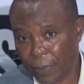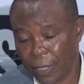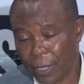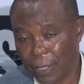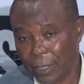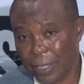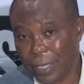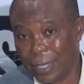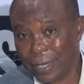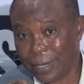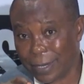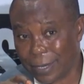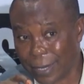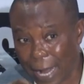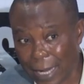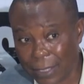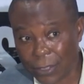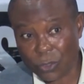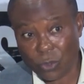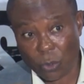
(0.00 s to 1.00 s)
the
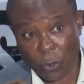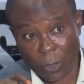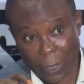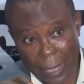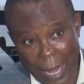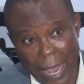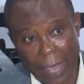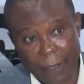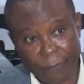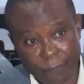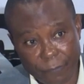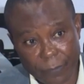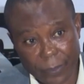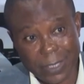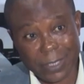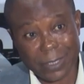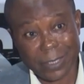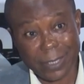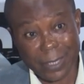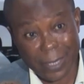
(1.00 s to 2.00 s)
right to life
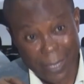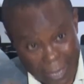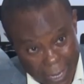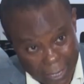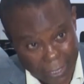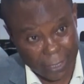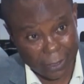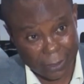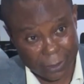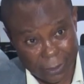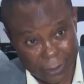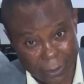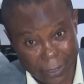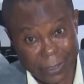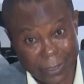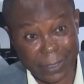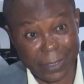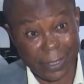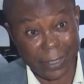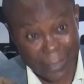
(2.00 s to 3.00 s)
is inherent,
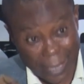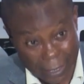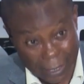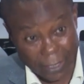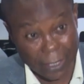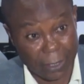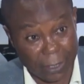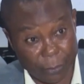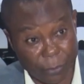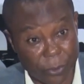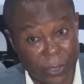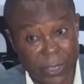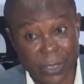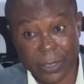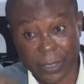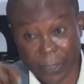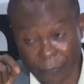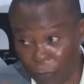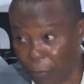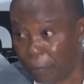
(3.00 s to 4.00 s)
is inalienable, is
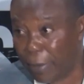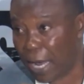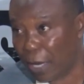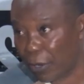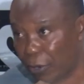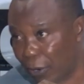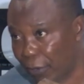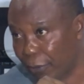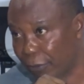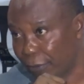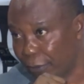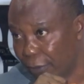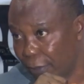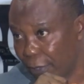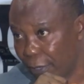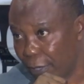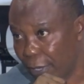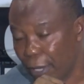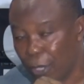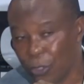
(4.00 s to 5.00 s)
given by God.
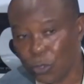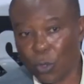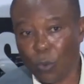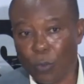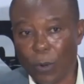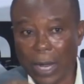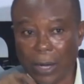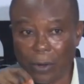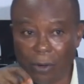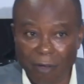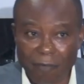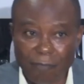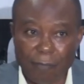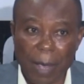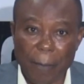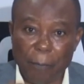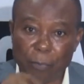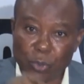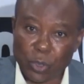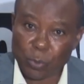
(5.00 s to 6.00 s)
So when
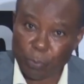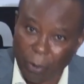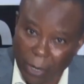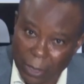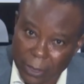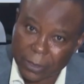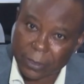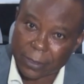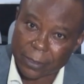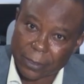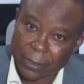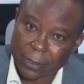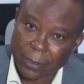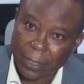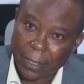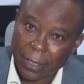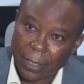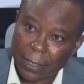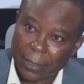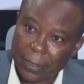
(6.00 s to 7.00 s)
government push policies
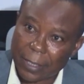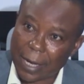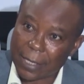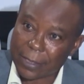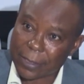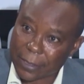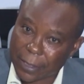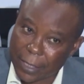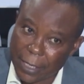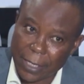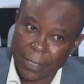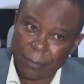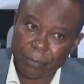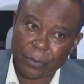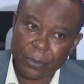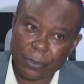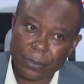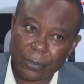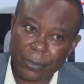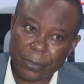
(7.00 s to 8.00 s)
that
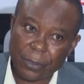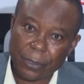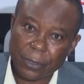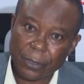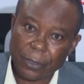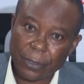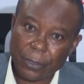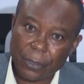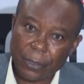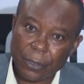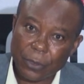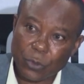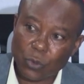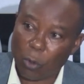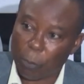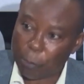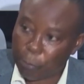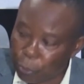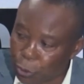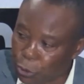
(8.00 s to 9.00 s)
seems
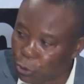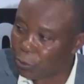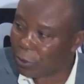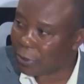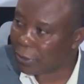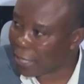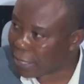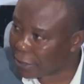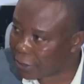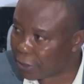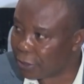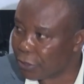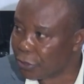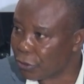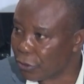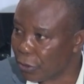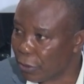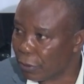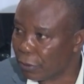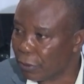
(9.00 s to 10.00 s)
to push you into
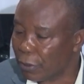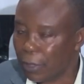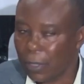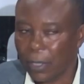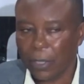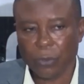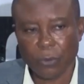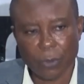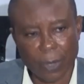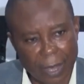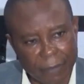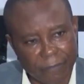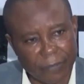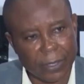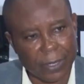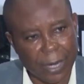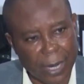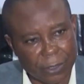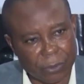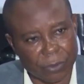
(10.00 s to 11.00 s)
extinction, you have
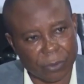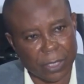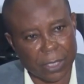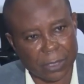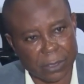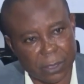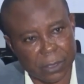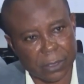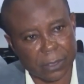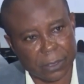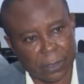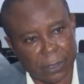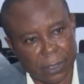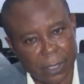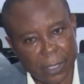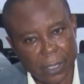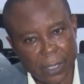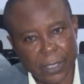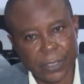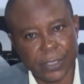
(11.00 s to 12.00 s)
a right to resist.
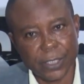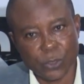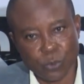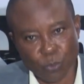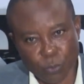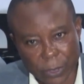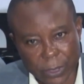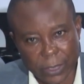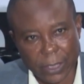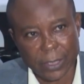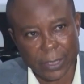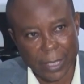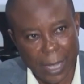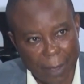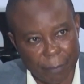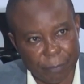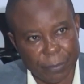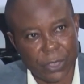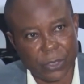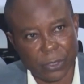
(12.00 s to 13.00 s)
It is within the
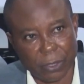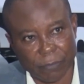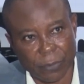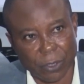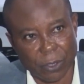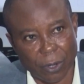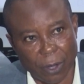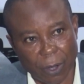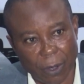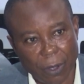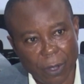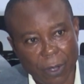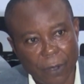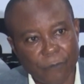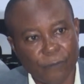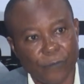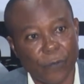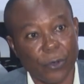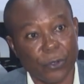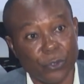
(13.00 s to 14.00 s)
ambits of the law
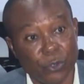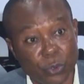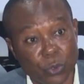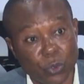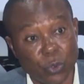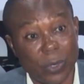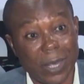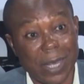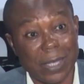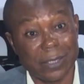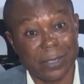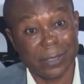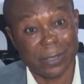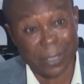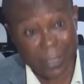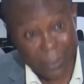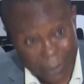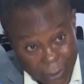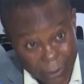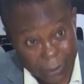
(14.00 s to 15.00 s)
for you to
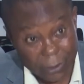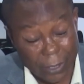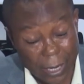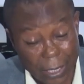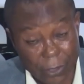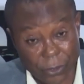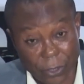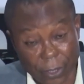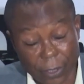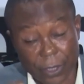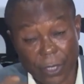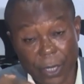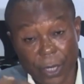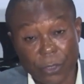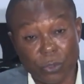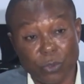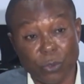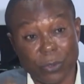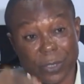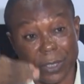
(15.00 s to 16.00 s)

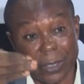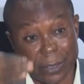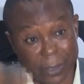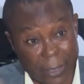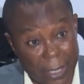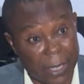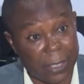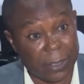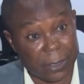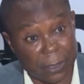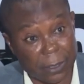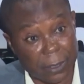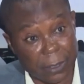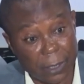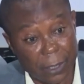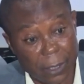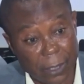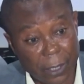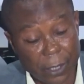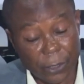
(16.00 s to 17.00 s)
to resist
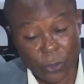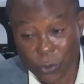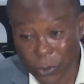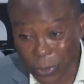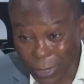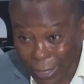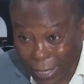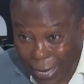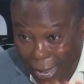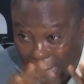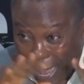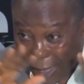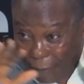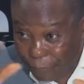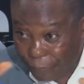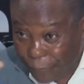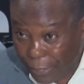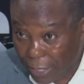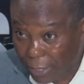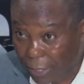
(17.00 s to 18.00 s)
using
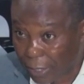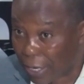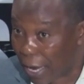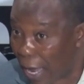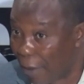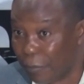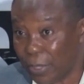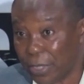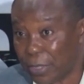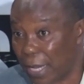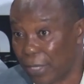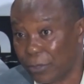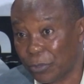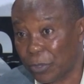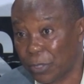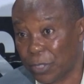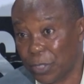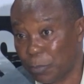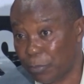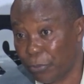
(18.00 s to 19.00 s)
every legal means at
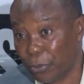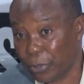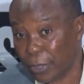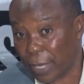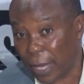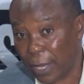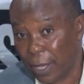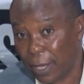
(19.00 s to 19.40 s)
your disposal.